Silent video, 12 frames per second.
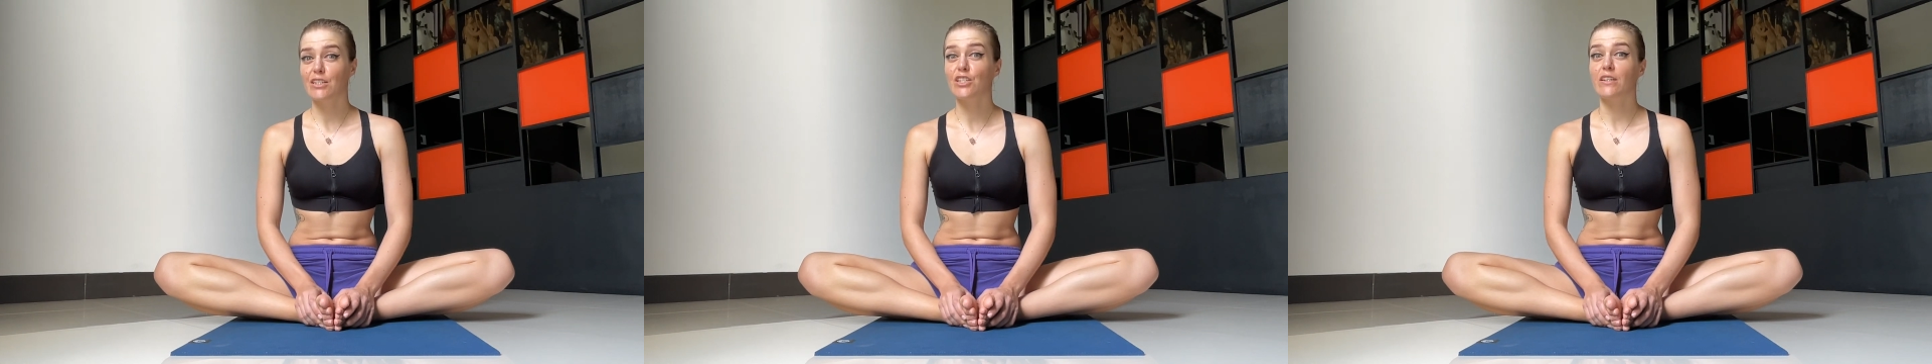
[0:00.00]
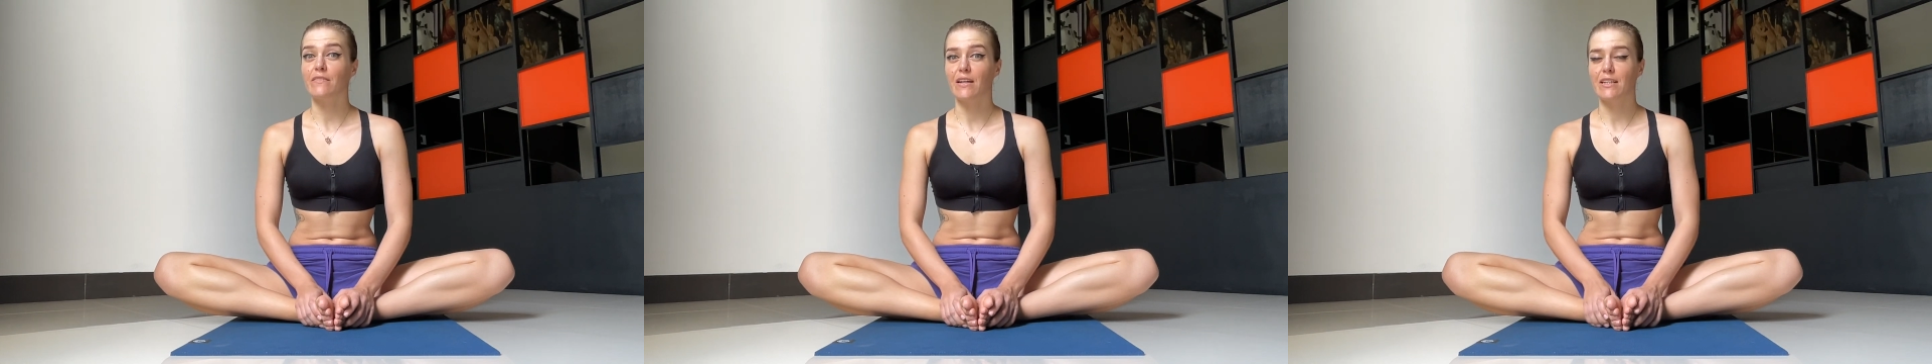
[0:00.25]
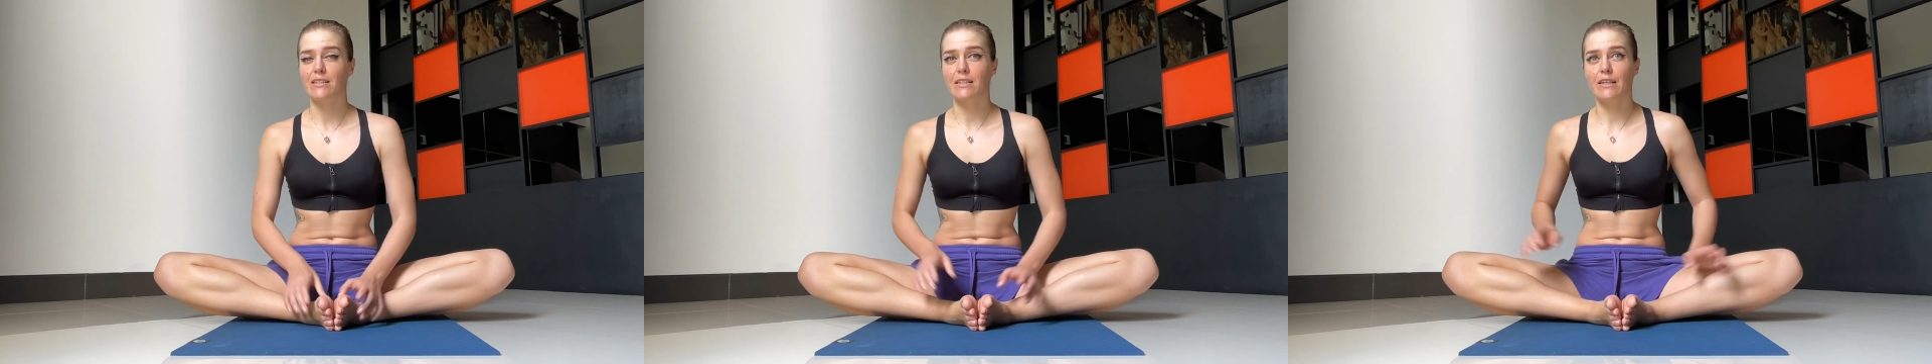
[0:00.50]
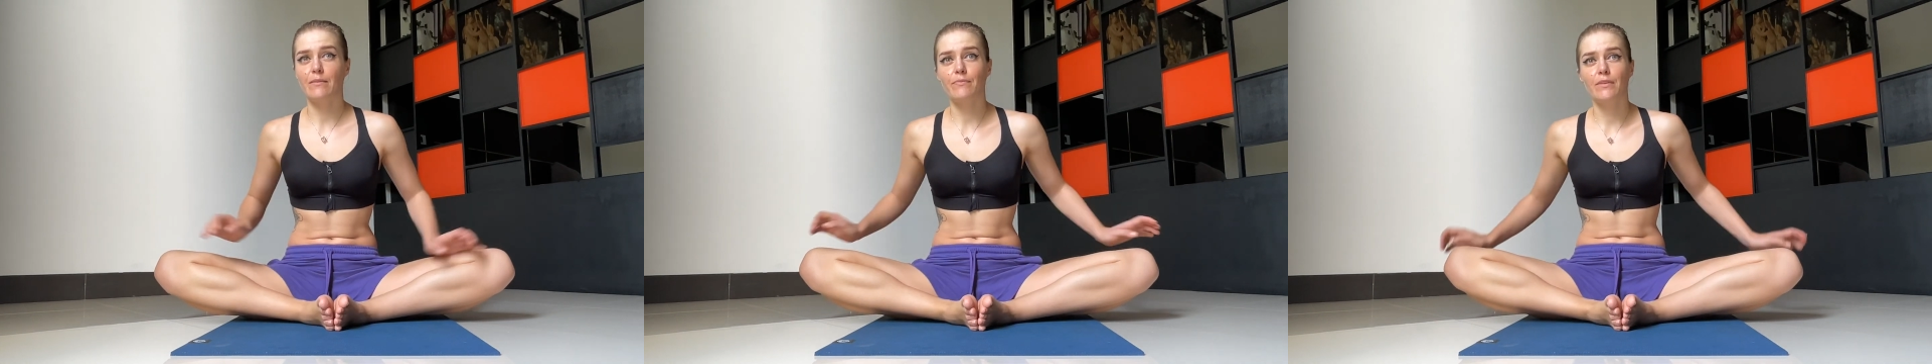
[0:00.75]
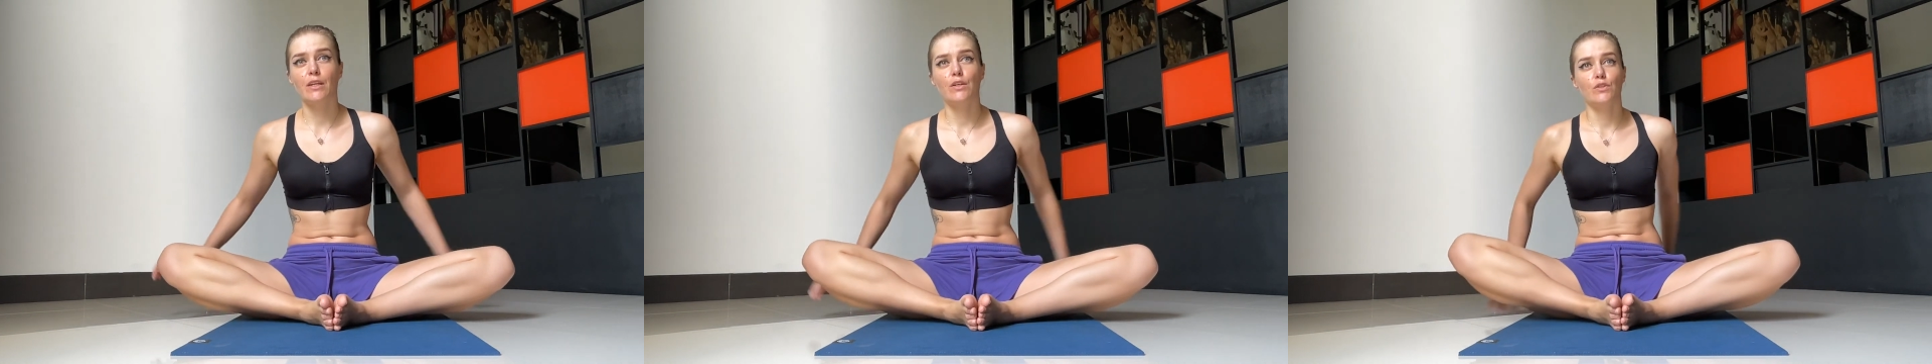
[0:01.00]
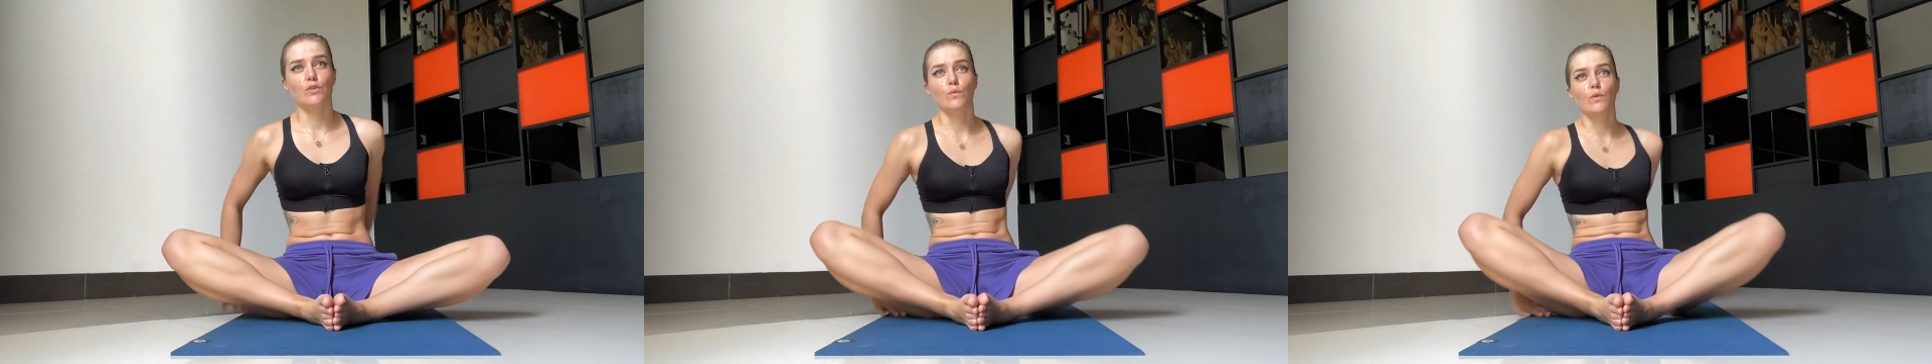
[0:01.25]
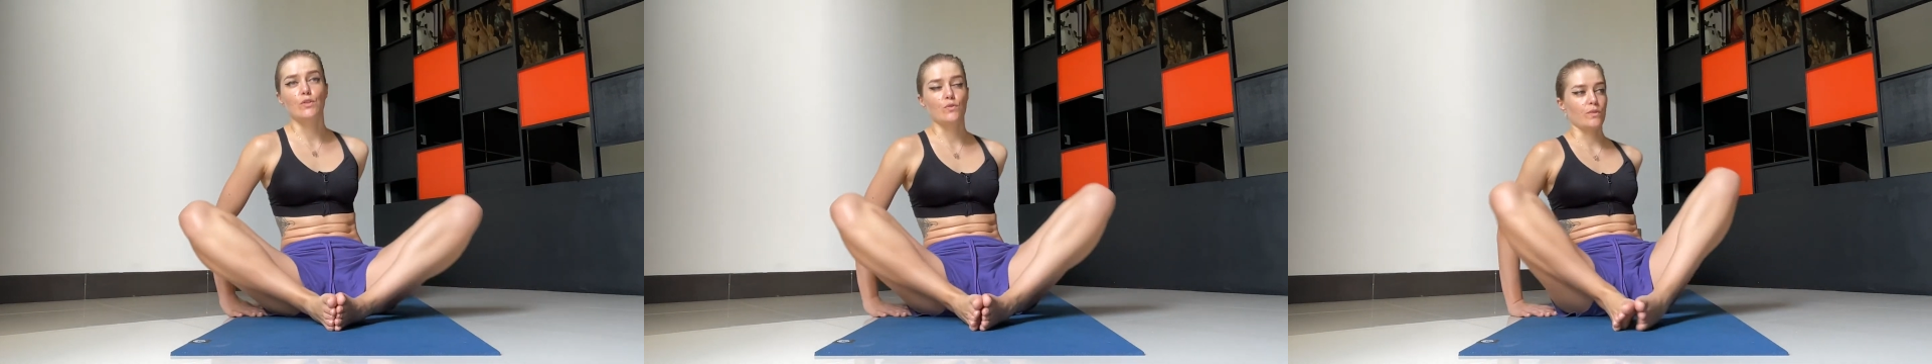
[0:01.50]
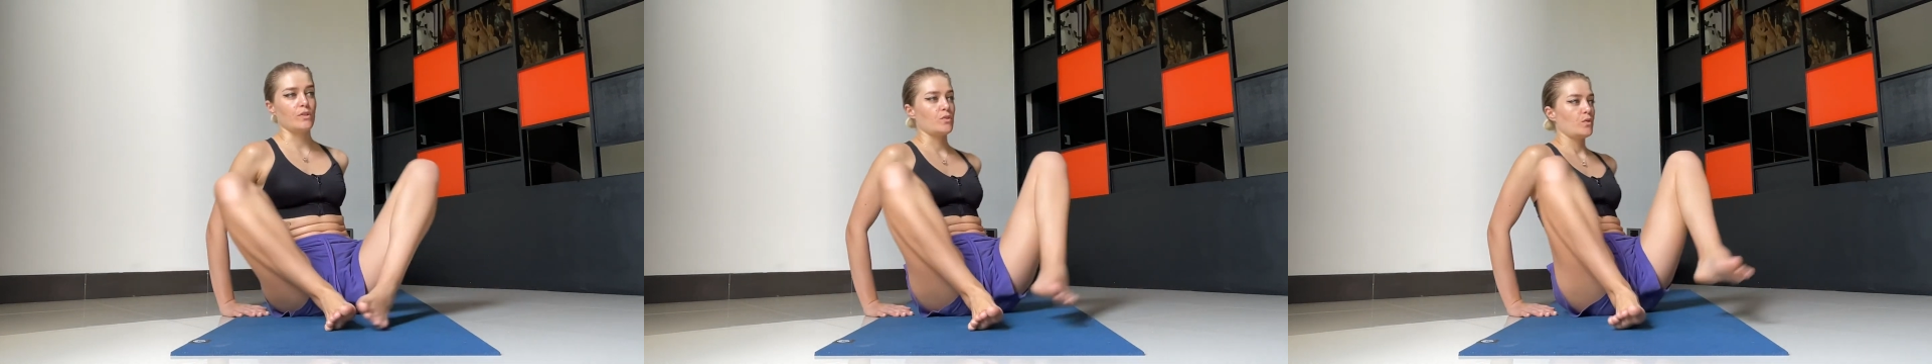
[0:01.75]
Shavasana. So what do?
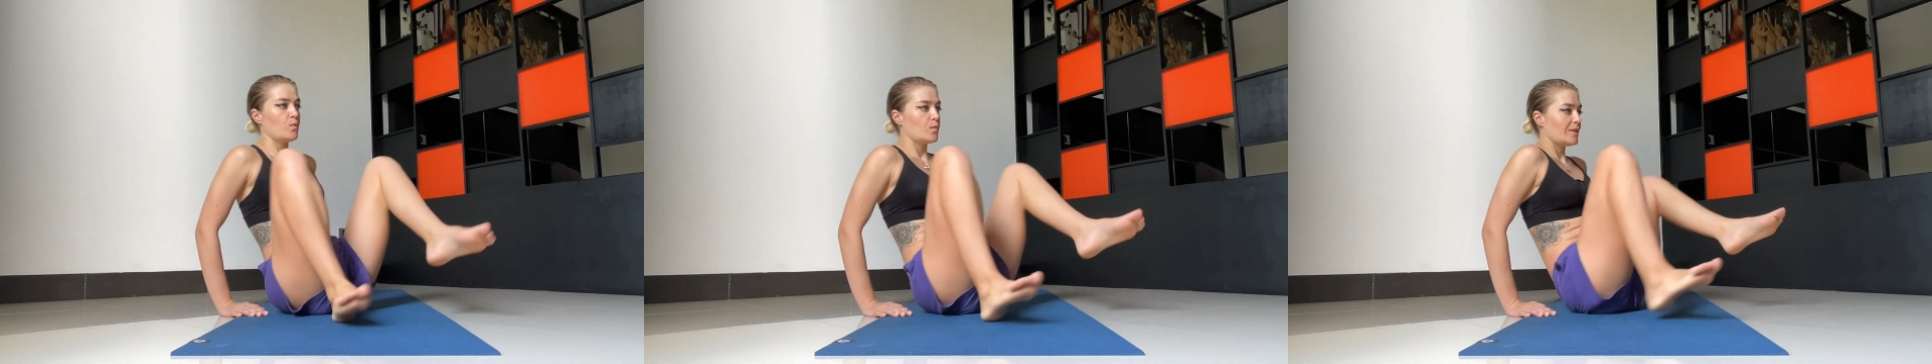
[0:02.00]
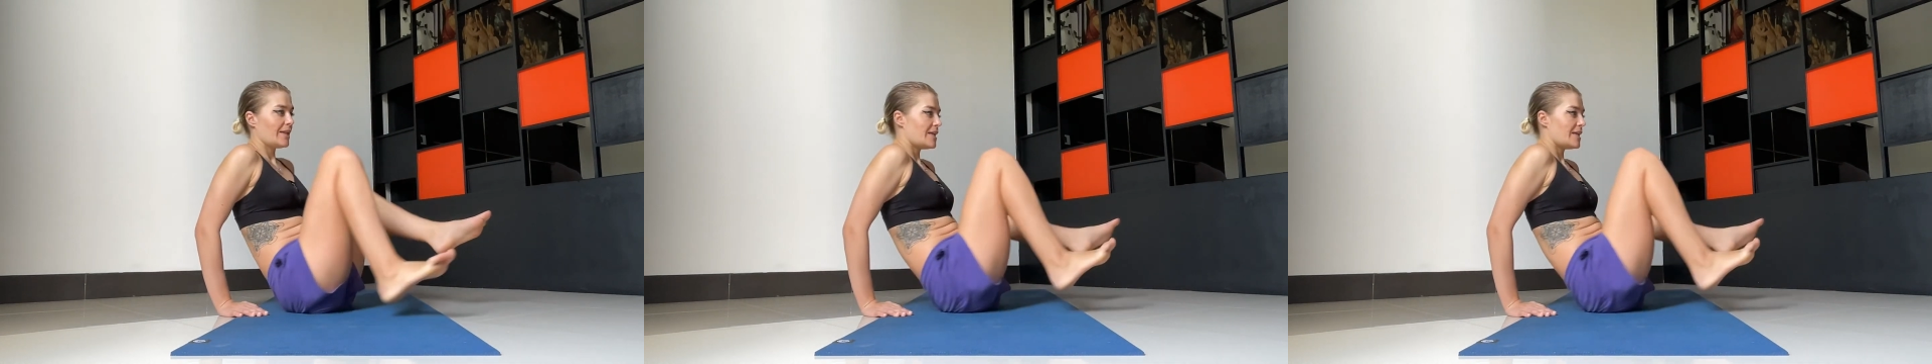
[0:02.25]
We lay